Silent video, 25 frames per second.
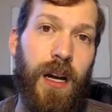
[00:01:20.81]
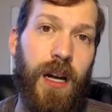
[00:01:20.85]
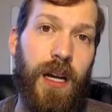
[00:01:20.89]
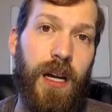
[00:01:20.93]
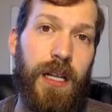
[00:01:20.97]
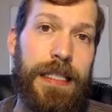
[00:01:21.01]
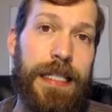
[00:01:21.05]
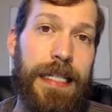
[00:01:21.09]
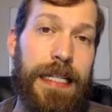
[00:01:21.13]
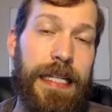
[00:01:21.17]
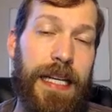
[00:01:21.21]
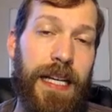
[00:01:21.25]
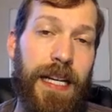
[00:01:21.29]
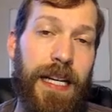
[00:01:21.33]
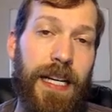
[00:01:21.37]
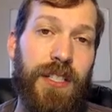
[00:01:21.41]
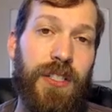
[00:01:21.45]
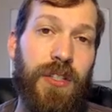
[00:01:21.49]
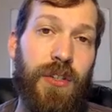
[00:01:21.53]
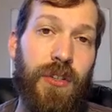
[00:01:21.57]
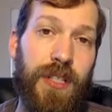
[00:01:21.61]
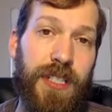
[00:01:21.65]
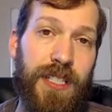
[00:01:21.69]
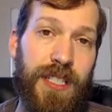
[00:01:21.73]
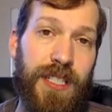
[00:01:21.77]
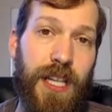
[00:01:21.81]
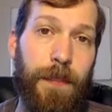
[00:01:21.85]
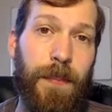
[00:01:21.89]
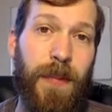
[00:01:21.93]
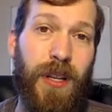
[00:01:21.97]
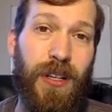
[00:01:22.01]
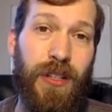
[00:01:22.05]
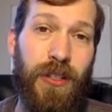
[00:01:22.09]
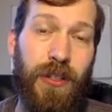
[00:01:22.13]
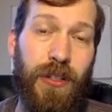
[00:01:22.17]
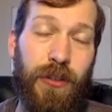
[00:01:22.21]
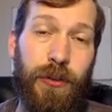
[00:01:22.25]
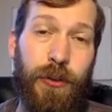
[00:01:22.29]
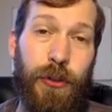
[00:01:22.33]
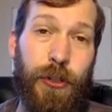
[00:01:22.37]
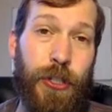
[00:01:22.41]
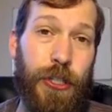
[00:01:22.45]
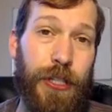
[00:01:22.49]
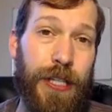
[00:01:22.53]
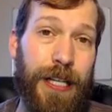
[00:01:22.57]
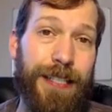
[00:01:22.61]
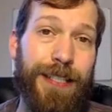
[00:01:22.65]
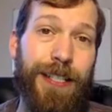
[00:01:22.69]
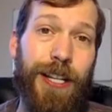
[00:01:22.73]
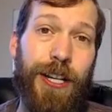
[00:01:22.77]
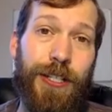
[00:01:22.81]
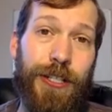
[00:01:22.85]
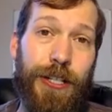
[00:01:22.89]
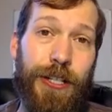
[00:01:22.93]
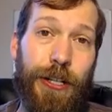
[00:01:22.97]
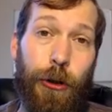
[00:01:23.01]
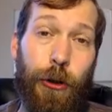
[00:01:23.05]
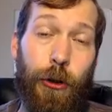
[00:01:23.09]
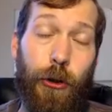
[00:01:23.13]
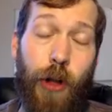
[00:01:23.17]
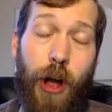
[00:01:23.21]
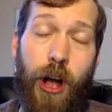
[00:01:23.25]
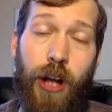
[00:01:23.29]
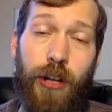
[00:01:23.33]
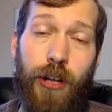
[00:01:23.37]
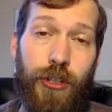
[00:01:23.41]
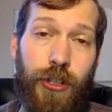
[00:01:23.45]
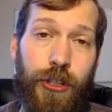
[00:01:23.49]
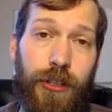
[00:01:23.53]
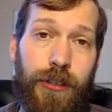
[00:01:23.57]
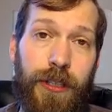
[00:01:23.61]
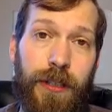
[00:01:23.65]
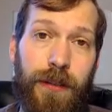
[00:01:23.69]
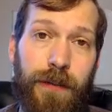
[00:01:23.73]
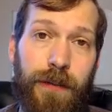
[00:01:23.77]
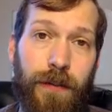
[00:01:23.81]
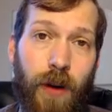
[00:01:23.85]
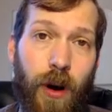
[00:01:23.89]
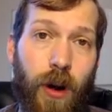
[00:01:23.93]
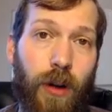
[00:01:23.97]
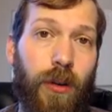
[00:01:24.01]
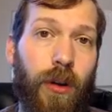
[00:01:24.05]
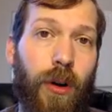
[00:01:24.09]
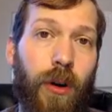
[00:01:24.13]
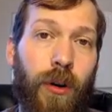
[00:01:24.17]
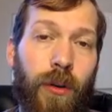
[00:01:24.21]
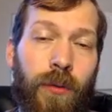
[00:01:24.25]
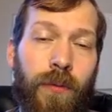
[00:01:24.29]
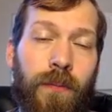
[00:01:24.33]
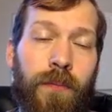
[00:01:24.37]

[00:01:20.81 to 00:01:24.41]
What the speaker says: to get us to accept a conclusion that doesn't logically follow.